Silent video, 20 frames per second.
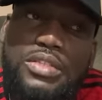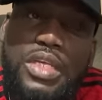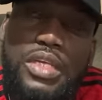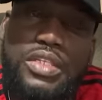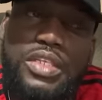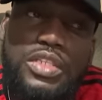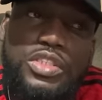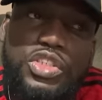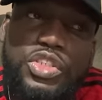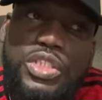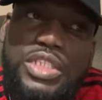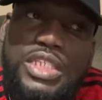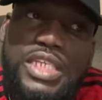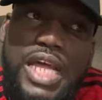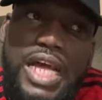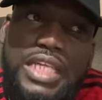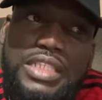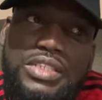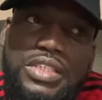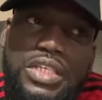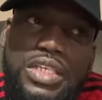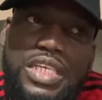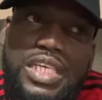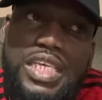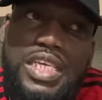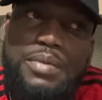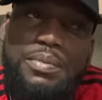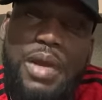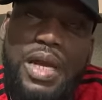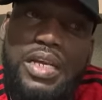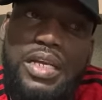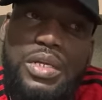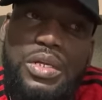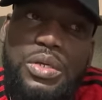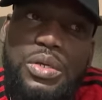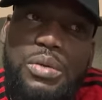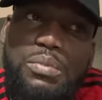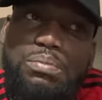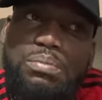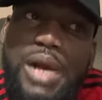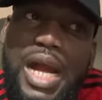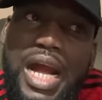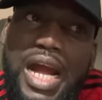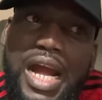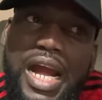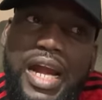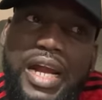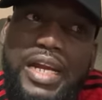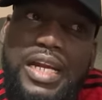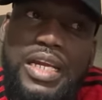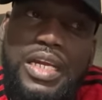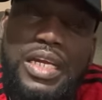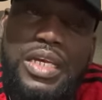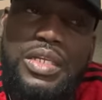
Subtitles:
So, no street dance and keep on a local bar,